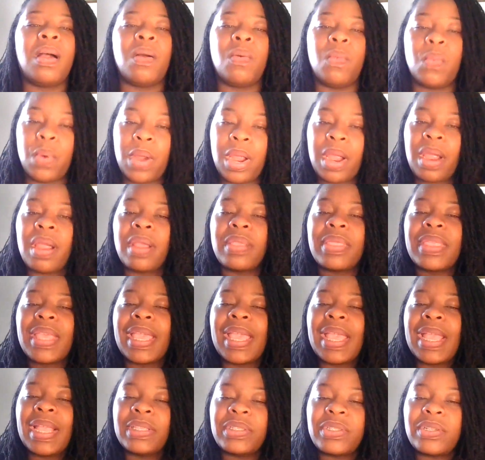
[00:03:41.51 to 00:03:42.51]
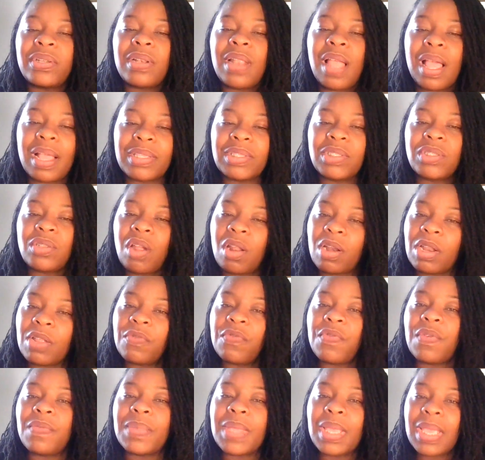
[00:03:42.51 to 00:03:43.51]
where they interlock starting
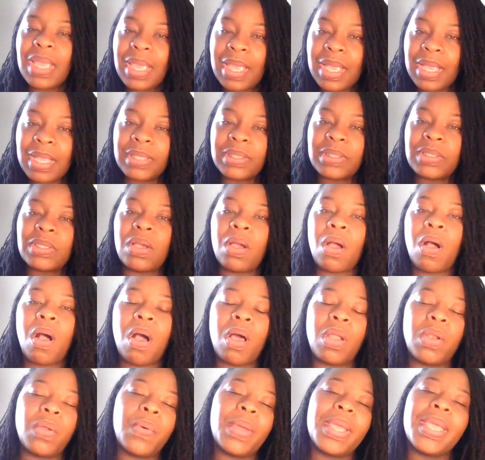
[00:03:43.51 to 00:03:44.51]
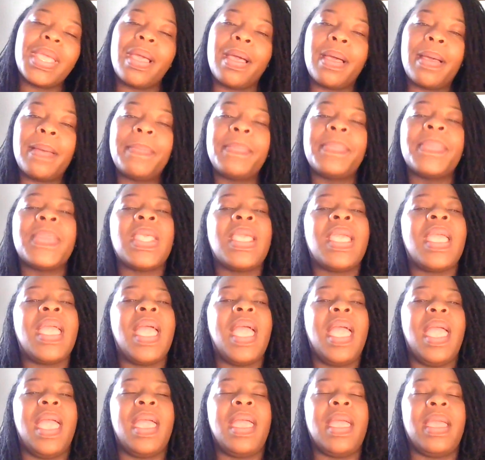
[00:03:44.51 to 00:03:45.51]
from the ends all the way up.
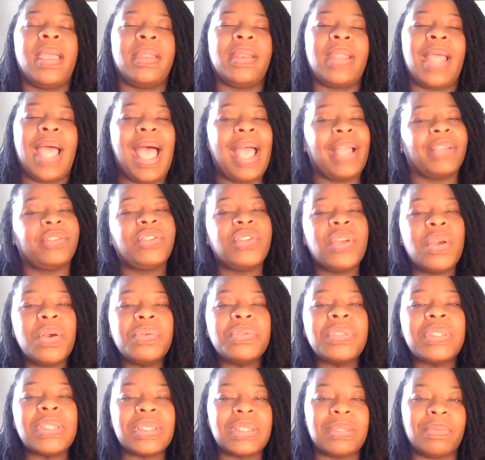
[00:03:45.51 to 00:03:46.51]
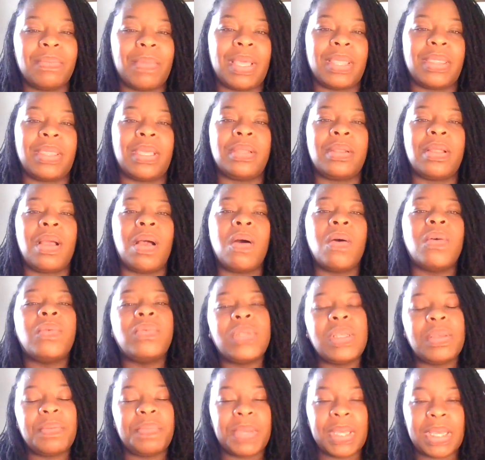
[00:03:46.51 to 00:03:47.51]
And I chose this method
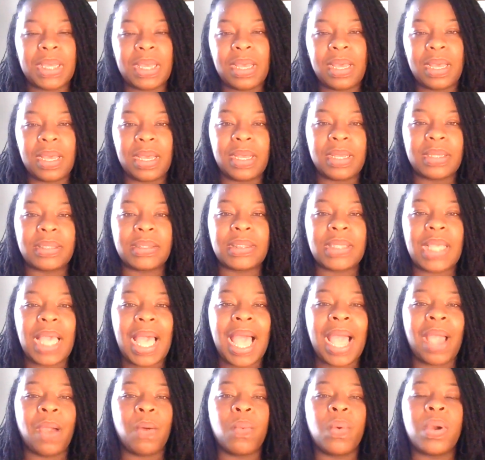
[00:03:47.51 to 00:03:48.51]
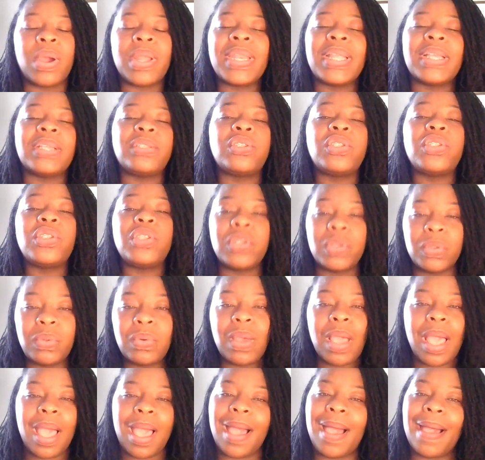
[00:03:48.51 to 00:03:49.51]
only because I wanted to
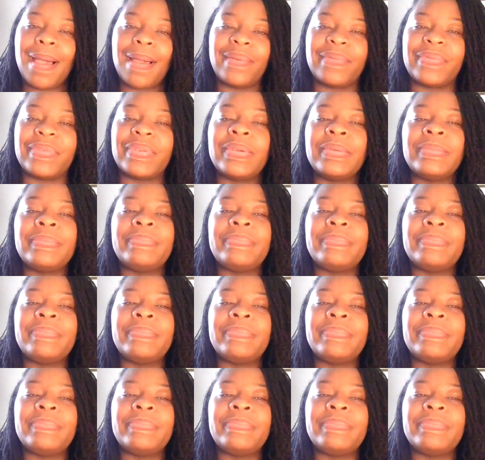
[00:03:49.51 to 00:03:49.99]
have